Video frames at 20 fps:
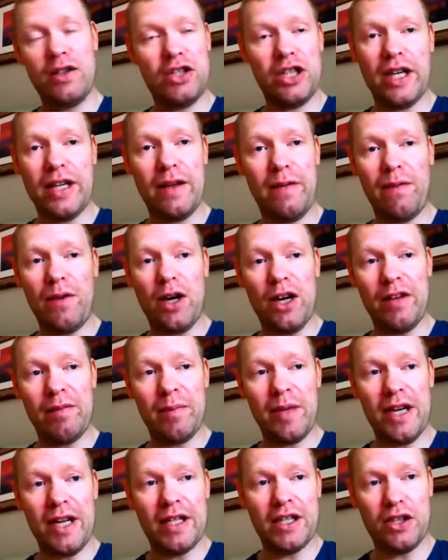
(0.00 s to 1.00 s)
take you 5
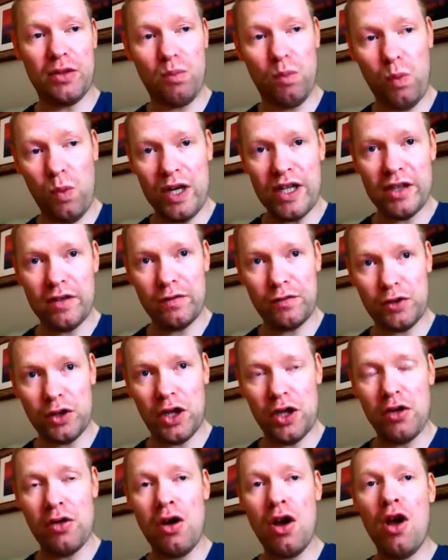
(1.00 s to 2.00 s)
minutes. Whiz
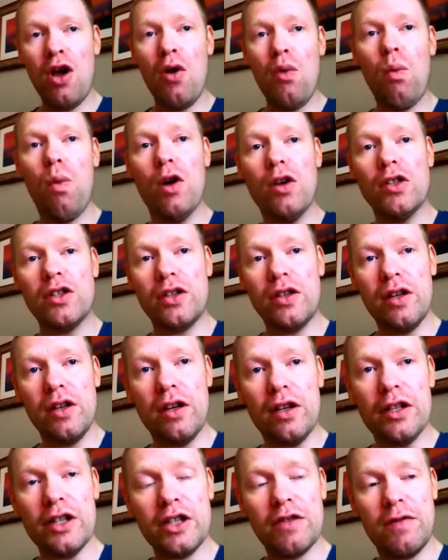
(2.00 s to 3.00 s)
through. Watch the
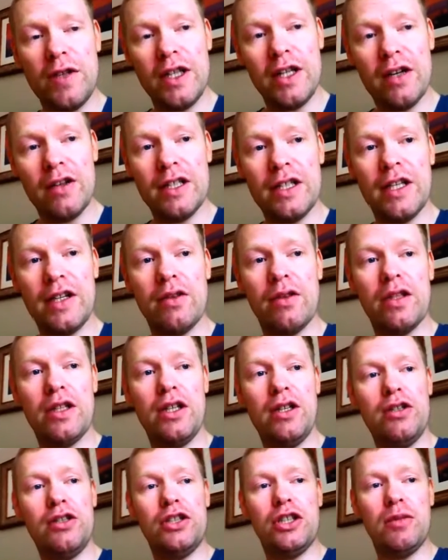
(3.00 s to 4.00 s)
last video I did on the
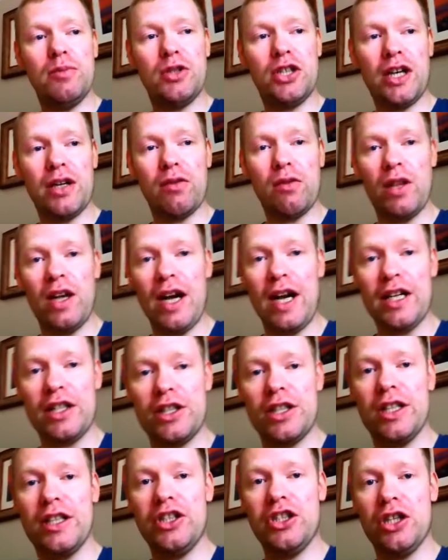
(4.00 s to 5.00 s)
YouTube channel that
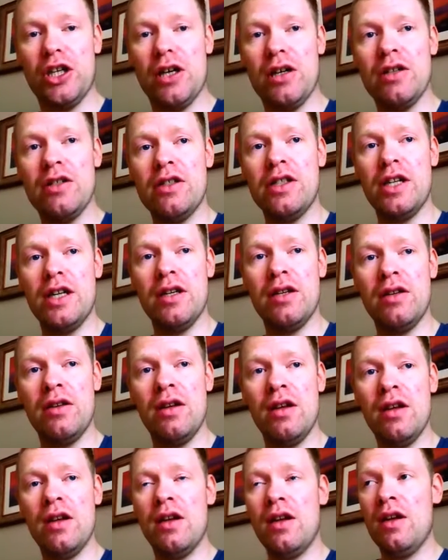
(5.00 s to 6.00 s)
actually shows
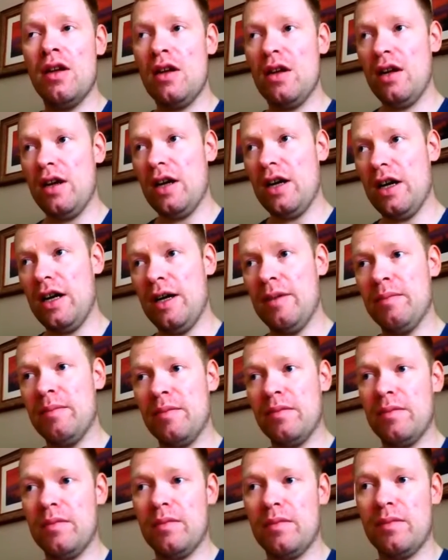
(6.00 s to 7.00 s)
you
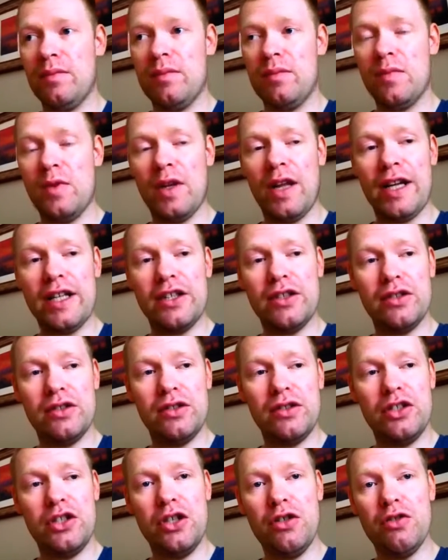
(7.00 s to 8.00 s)
like
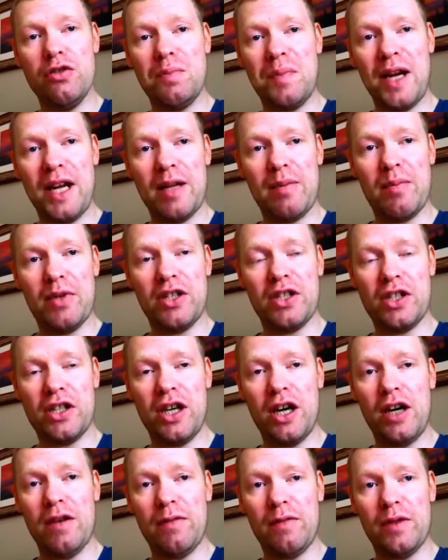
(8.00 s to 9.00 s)
newspaper
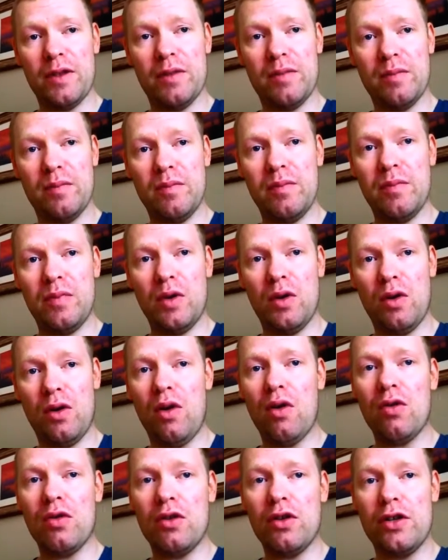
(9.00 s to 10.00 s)
stuff and
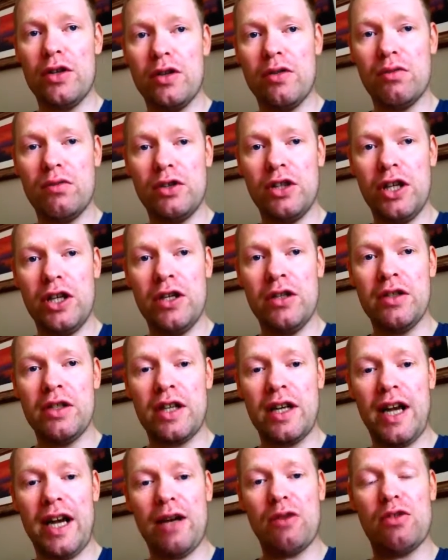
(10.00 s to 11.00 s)
on Google News
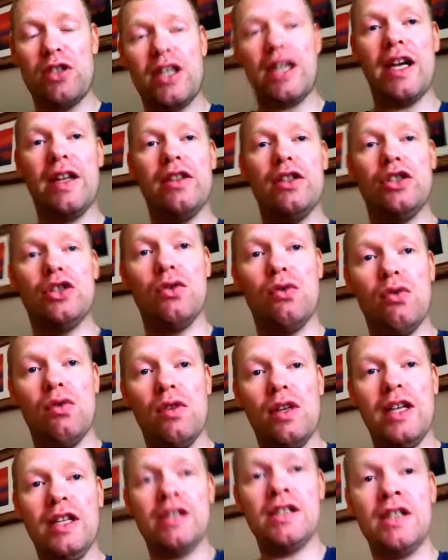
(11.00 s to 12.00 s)
and how to get the
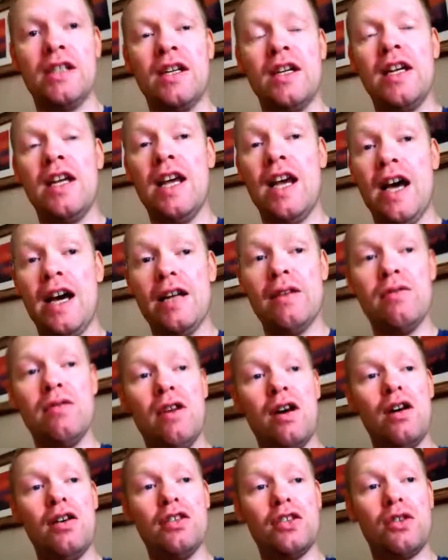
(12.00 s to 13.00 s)
short lists,
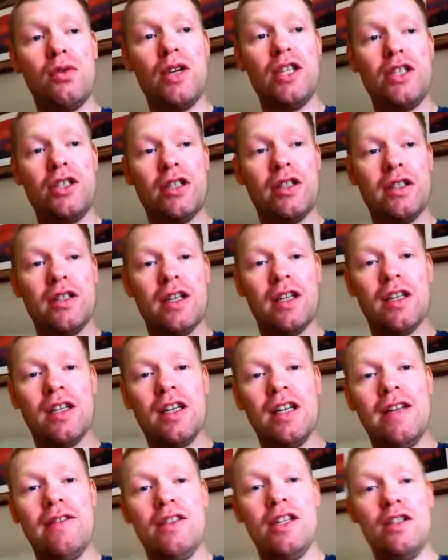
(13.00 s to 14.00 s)
and ask questions
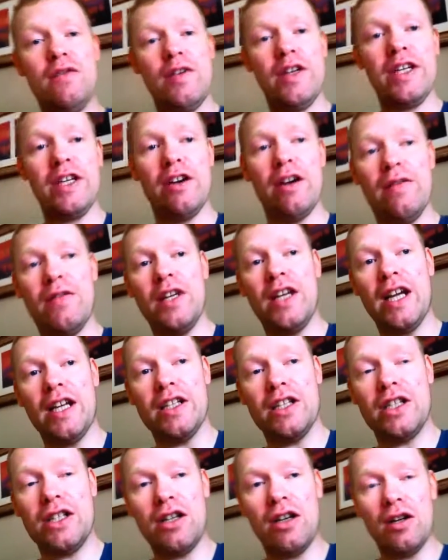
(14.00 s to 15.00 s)
underneath this video if you
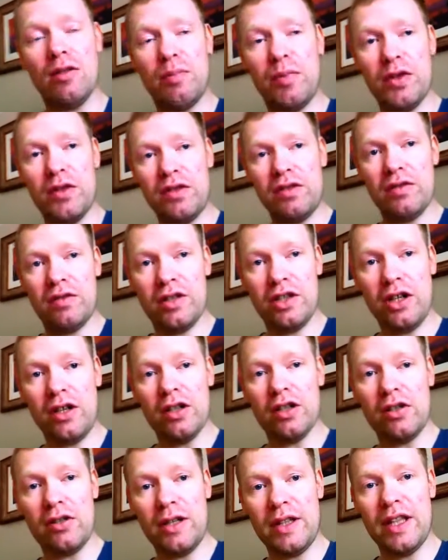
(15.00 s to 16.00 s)
get stuck. But
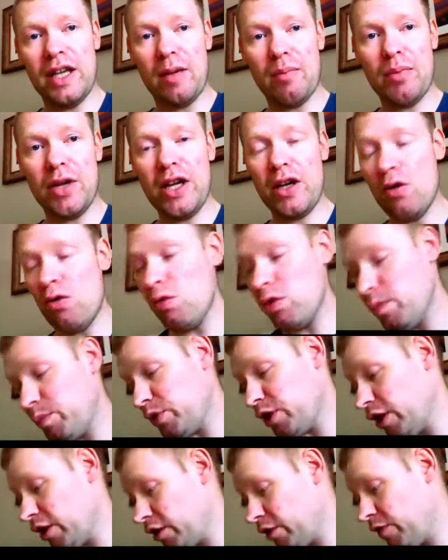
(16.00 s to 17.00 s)
start doing that. Pick all the
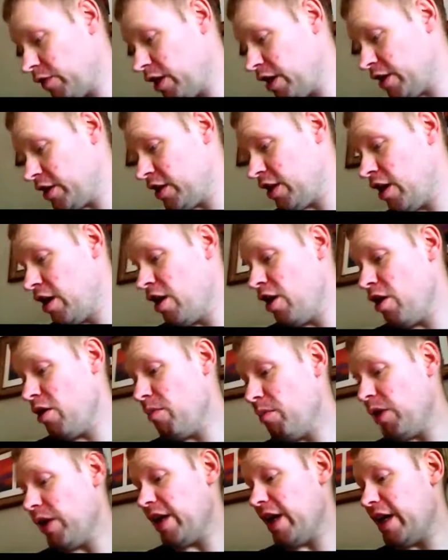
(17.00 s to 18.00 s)
products first.
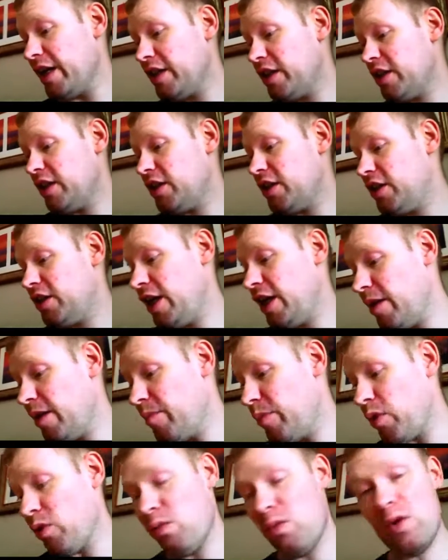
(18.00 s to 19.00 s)
My next
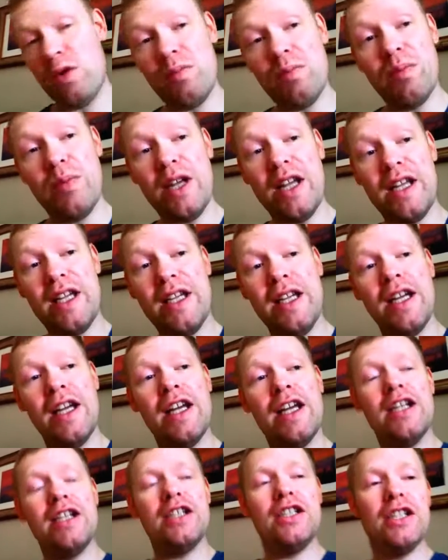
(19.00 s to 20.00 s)
tip would be
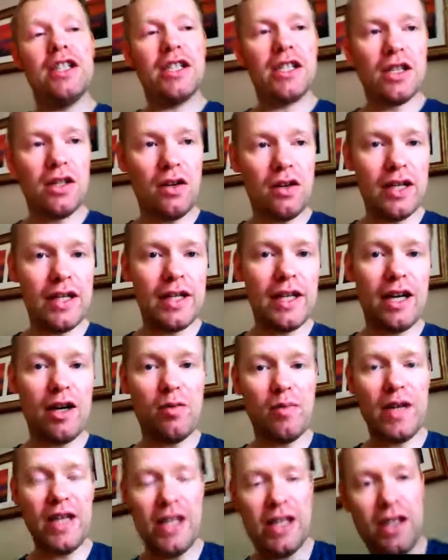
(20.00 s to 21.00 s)
decide how
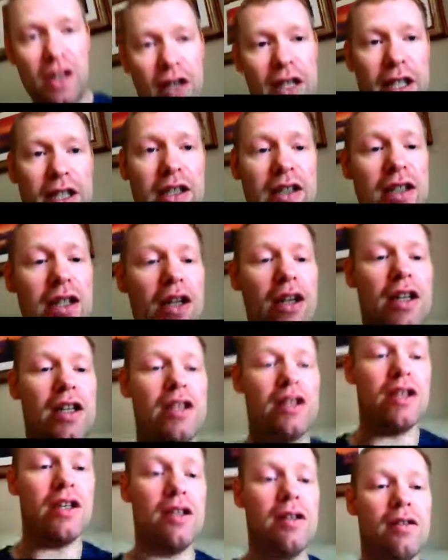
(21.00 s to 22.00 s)
many sites that you're going
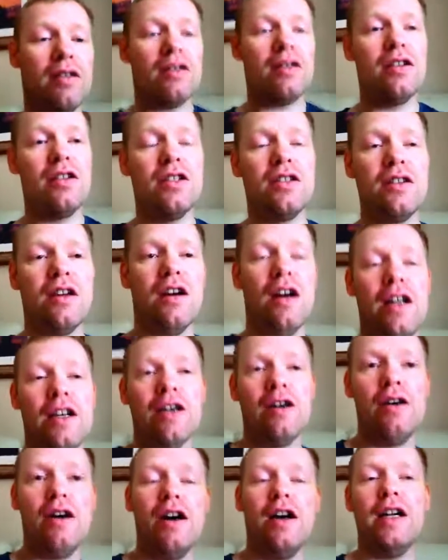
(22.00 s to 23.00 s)
to do, because I
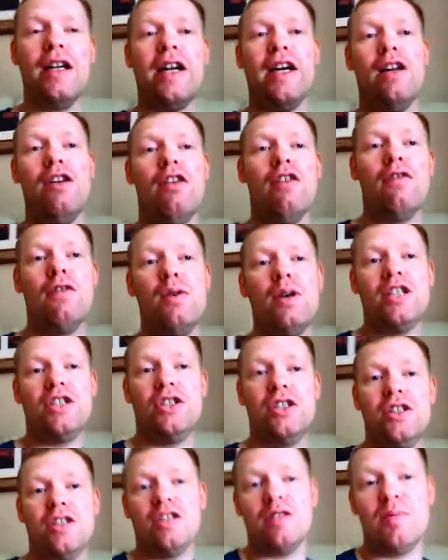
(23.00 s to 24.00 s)
know I get a lot of
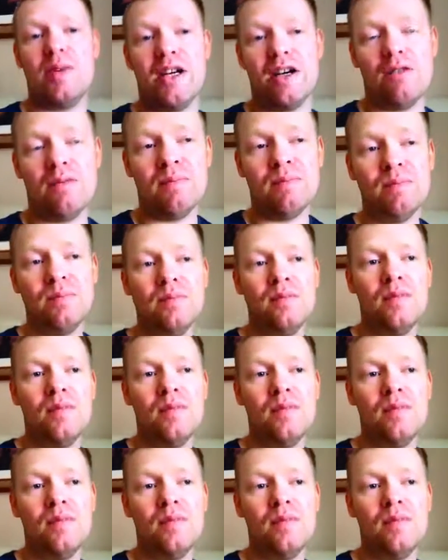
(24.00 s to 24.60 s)
questions about,